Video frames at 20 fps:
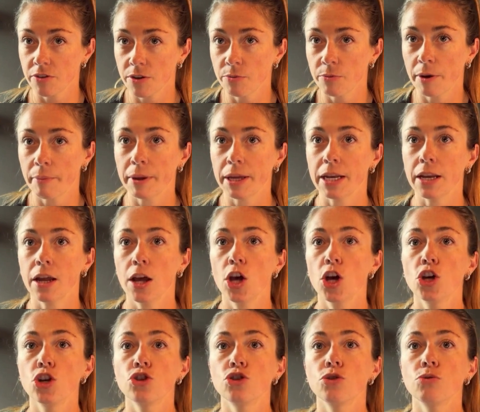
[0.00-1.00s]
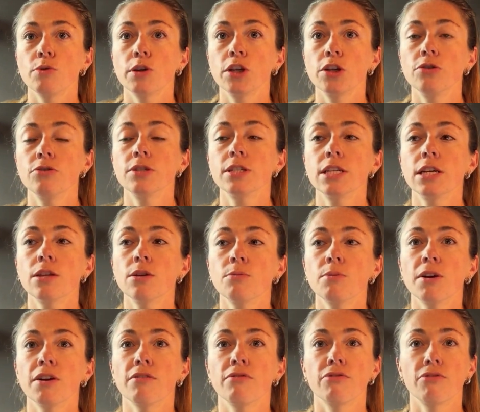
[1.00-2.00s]
for women. So when you see the
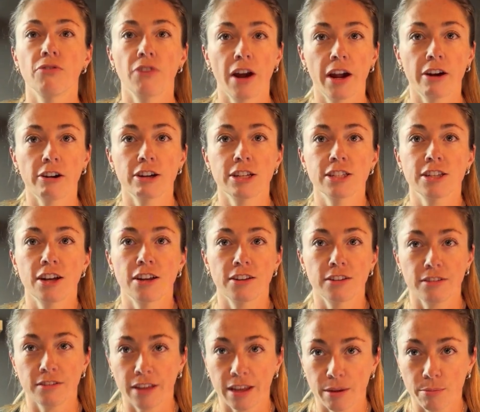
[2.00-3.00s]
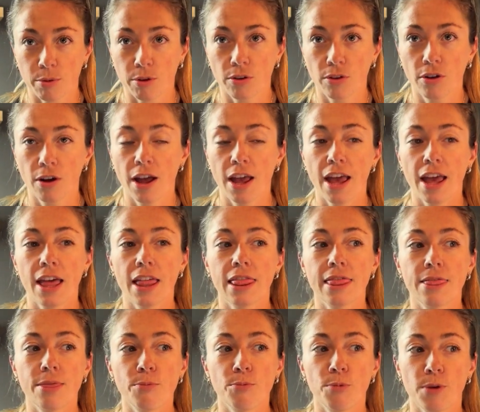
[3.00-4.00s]
word fragrance on a label,
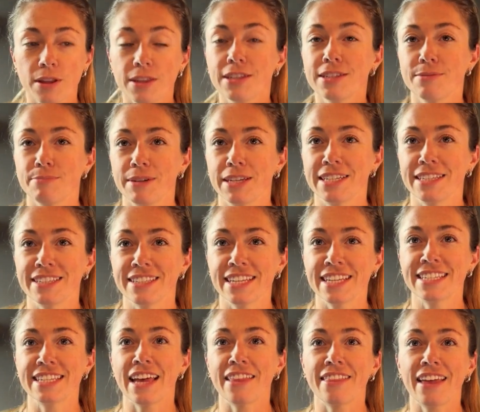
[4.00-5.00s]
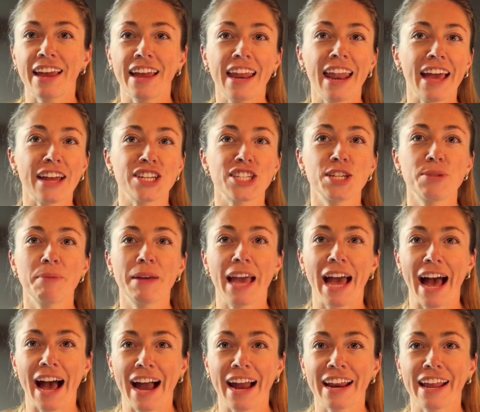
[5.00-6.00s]
what this means is that they can actually be
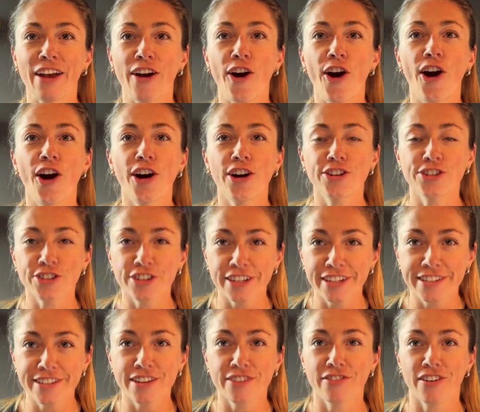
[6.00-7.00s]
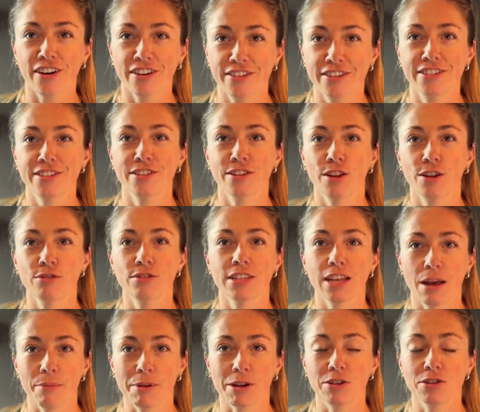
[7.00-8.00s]
hiding hundreds of undisclosed
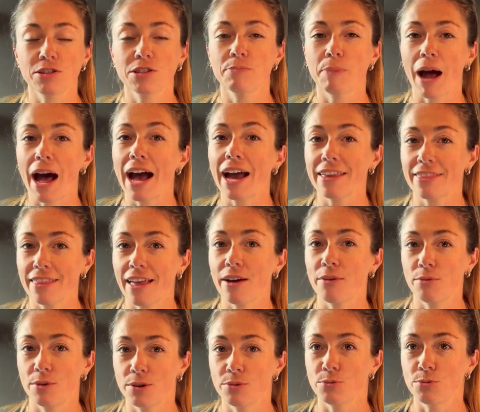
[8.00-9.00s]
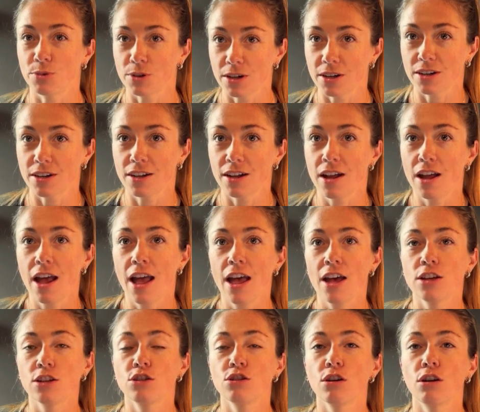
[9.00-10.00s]
chemicals behind that one word.
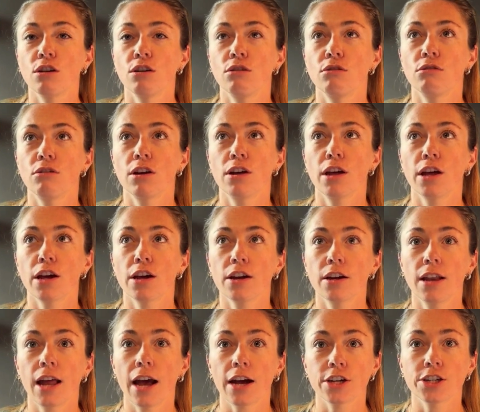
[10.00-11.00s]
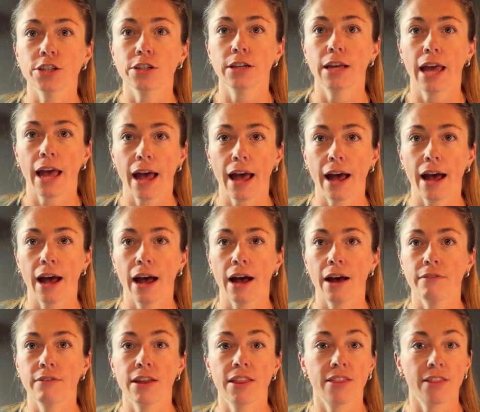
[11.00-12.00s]
So it could actually
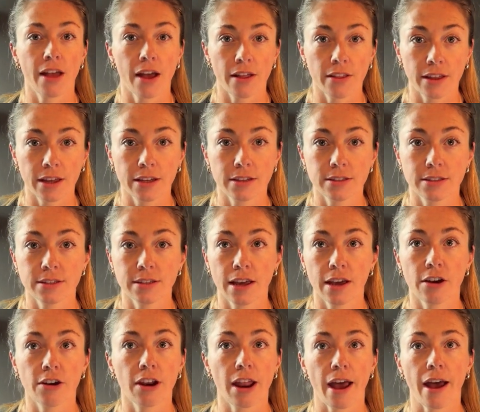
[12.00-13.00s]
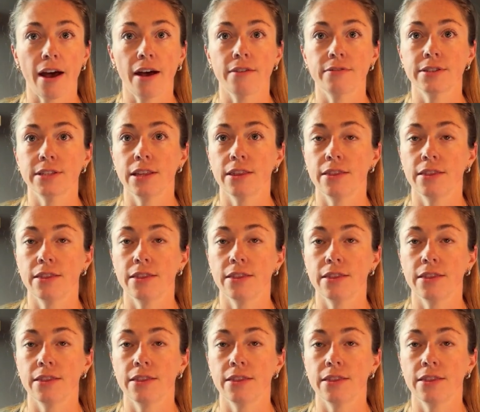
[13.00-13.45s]
have phthalates, it could have